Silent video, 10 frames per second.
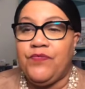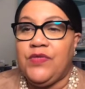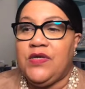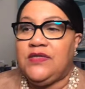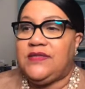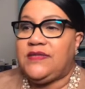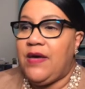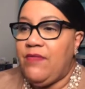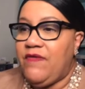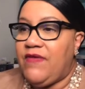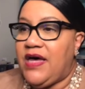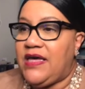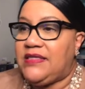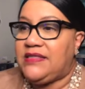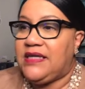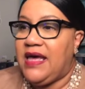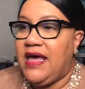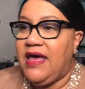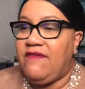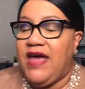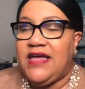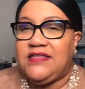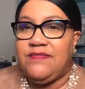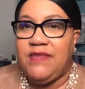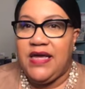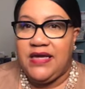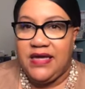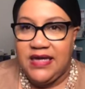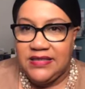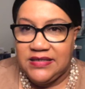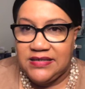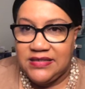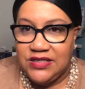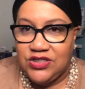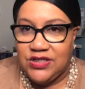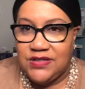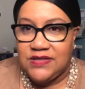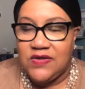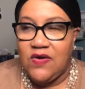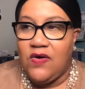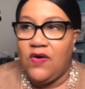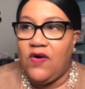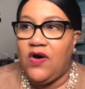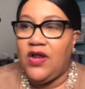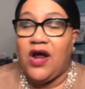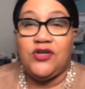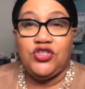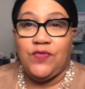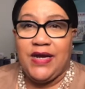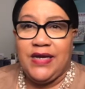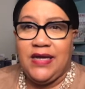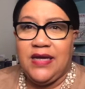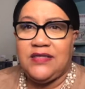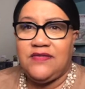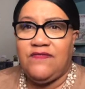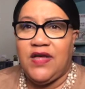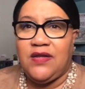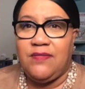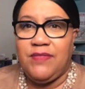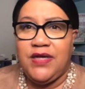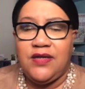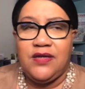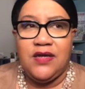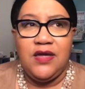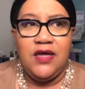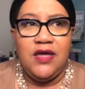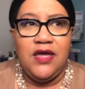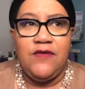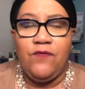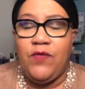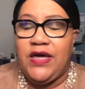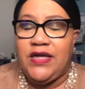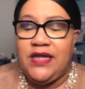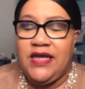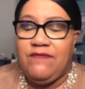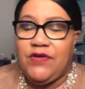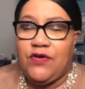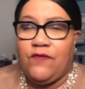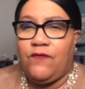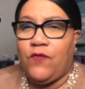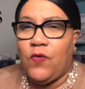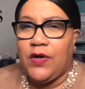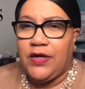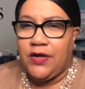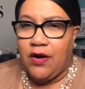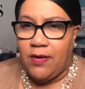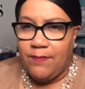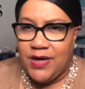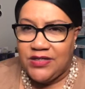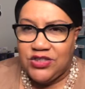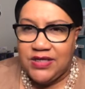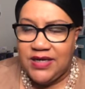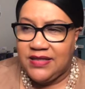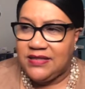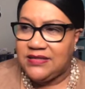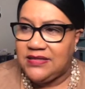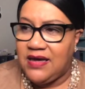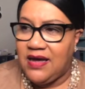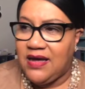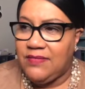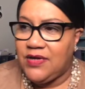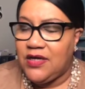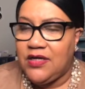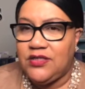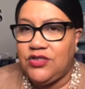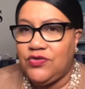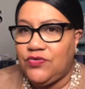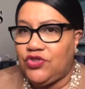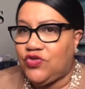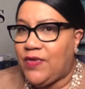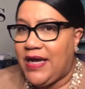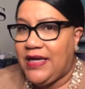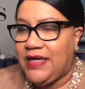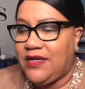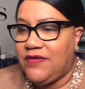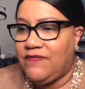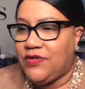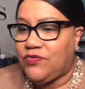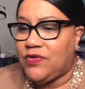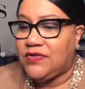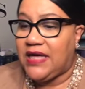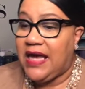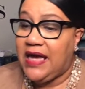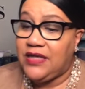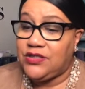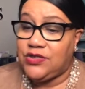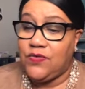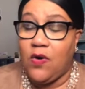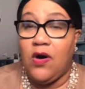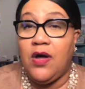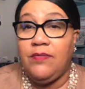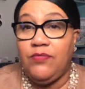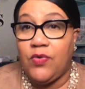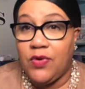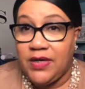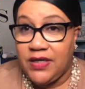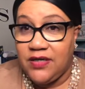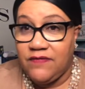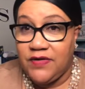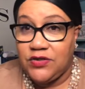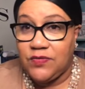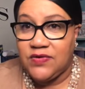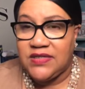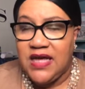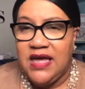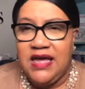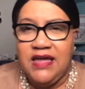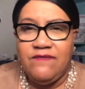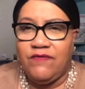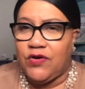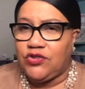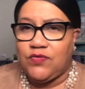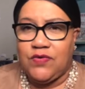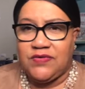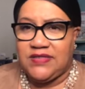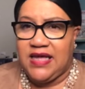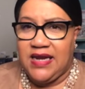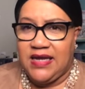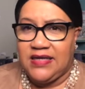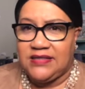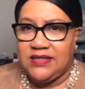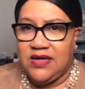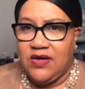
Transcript: Some of us have had to make key decisions on our training and development, if we could even afford in our budget at this time to train individuals and to onboard individuals in virtual settings.